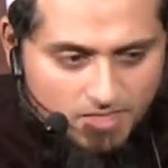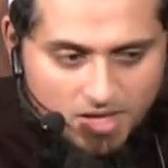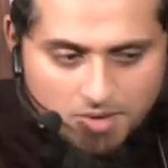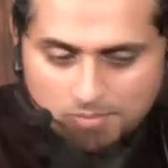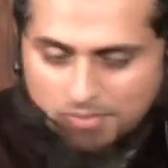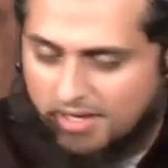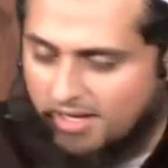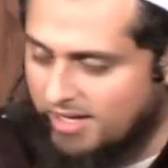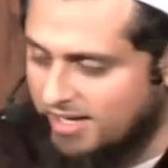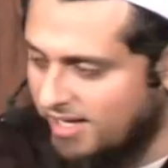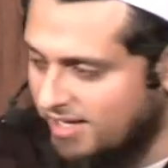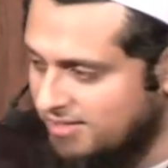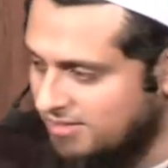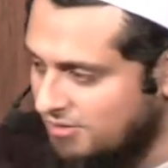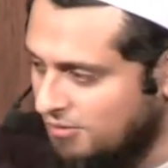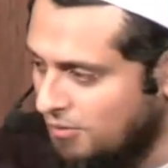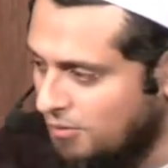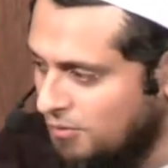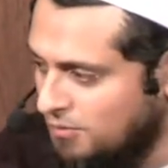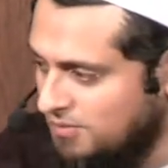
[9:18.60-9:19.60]
But again,
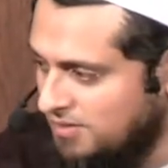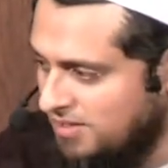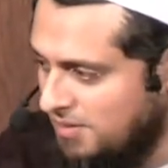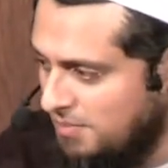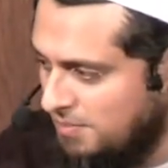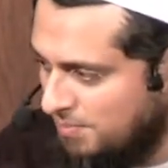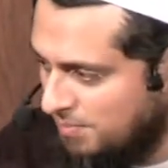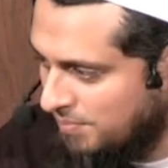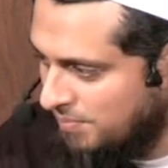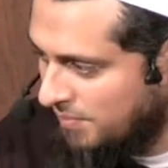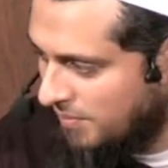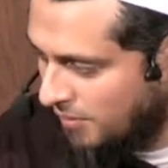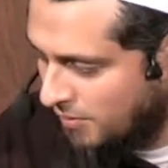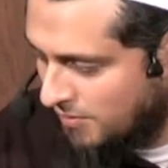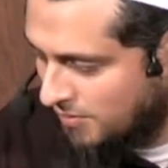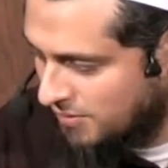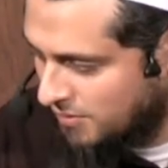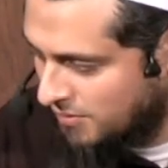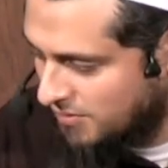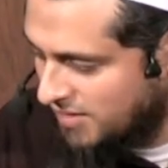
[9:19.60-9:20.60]
the only
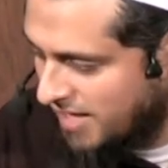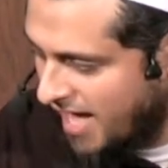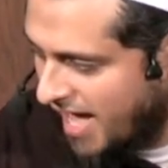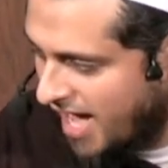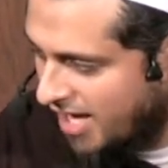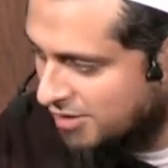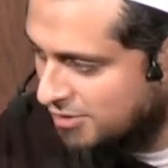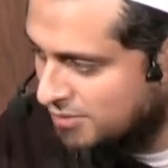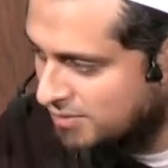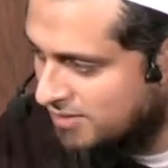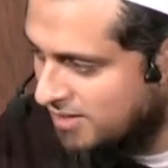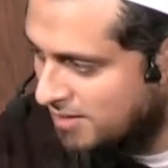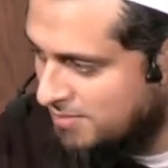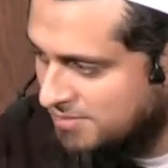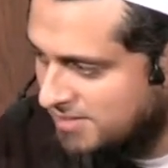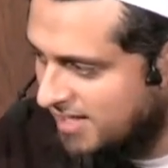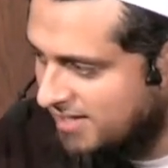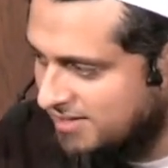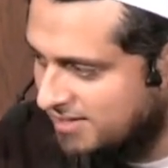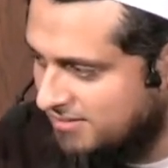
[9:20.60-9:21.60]
or the actual
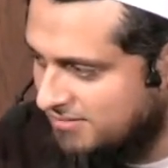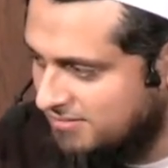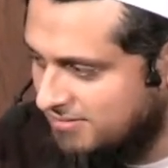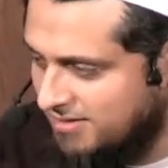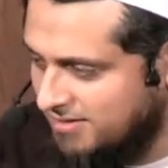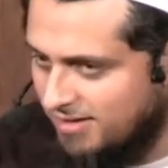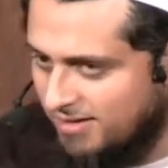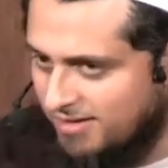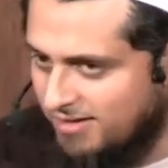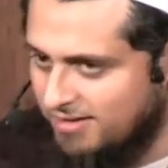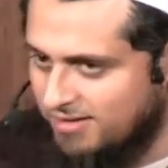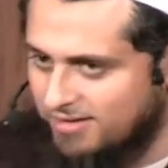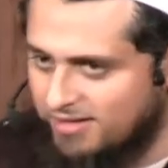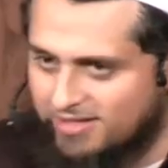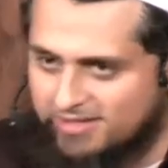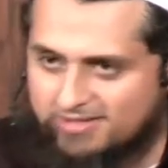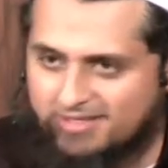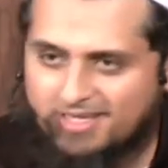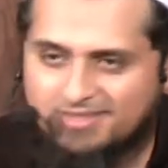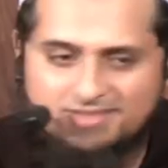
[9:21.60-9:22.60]
objective
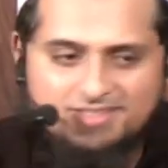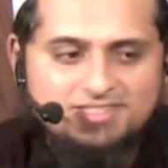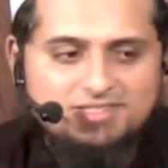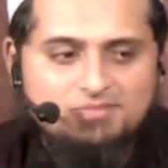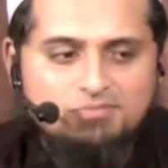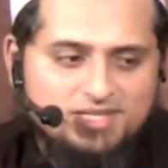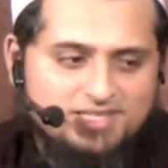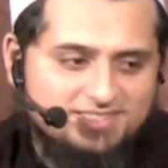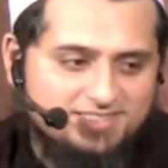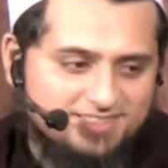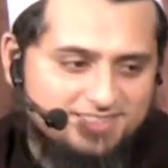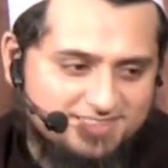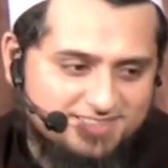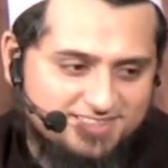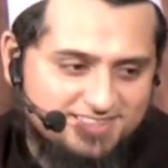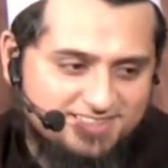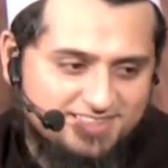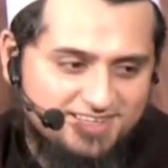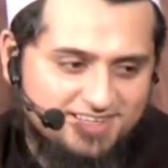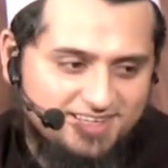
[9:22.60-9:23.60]
is not these
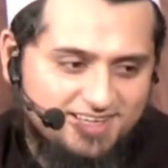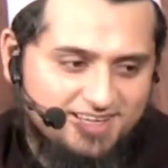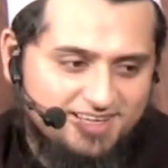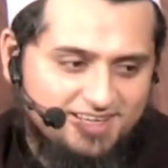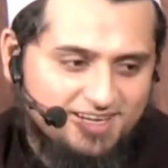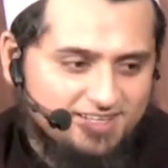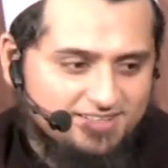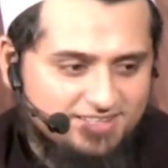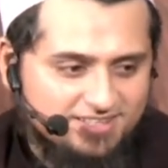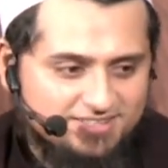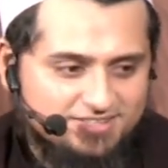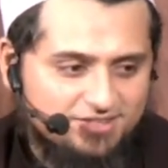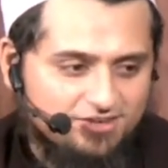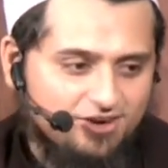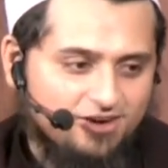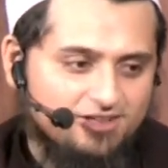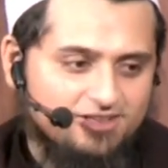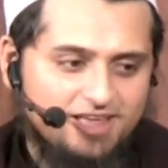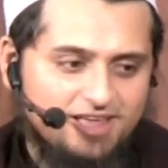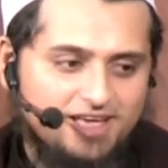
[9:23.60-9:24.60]
blessings. These are
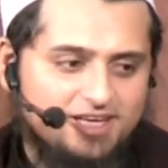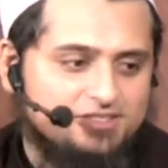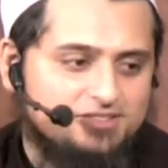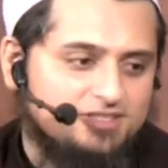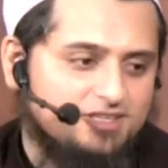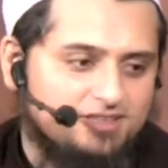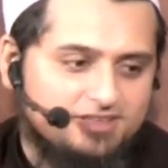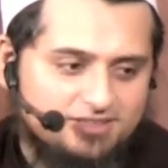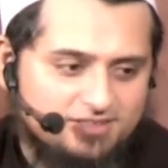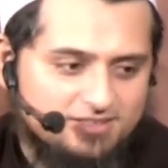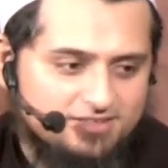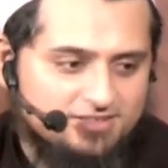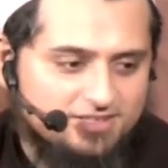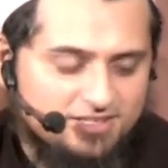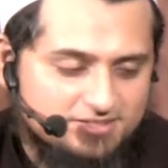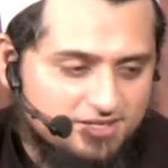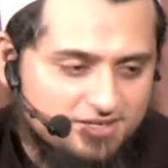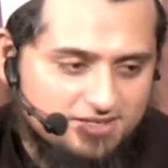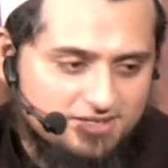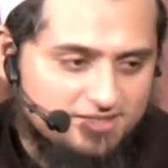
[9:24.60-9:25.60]
all extra.
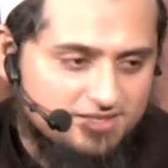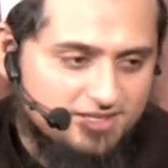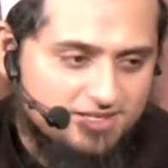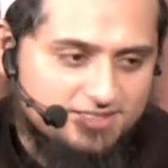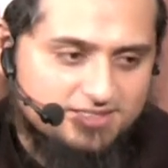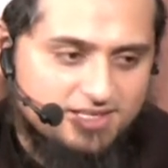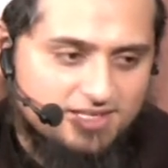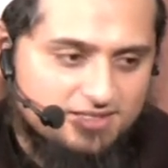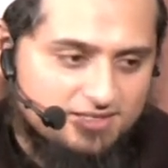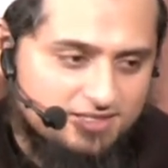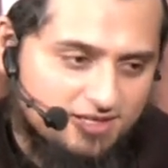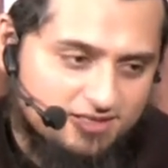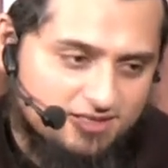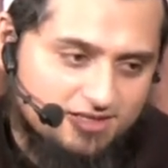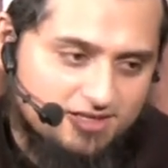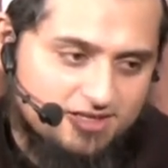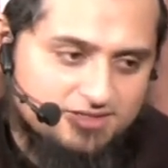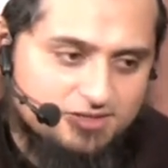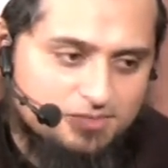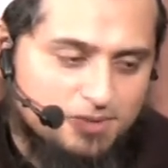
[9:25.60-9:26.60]
These are things that
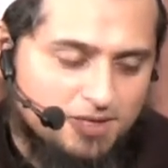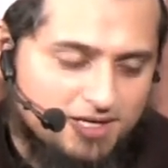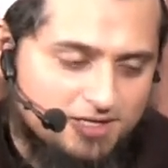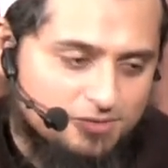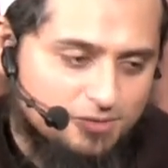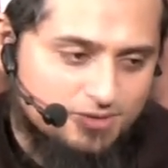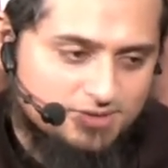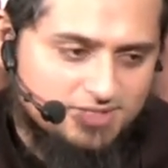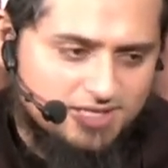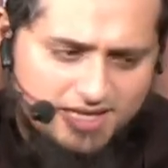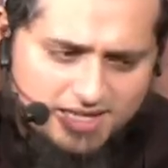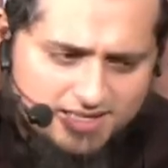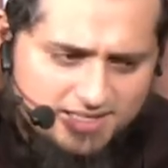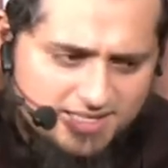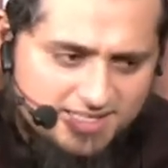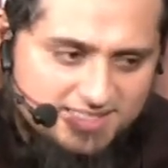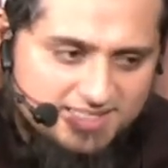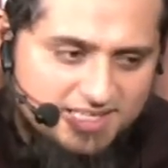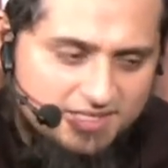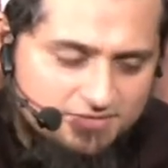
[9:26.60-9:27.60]
Allah subhanahu wa ta'ala
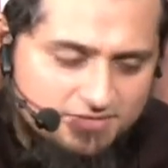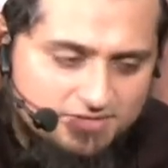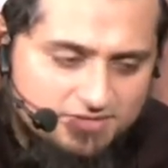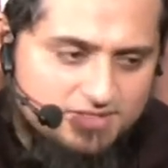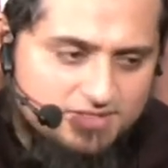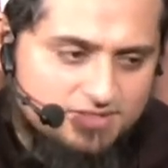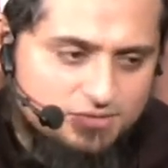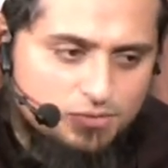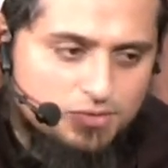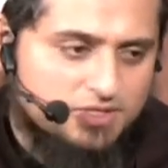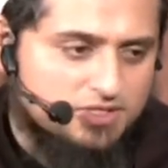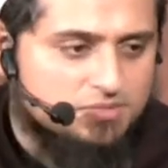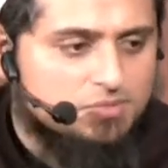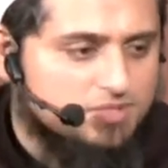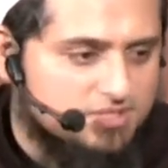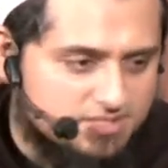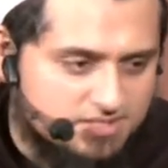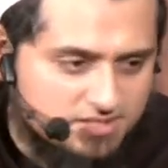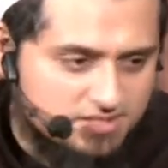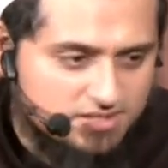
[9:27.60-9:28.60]
has given us through His
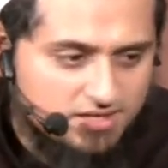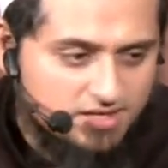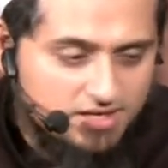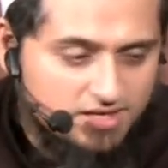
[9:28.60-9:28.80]
mercy.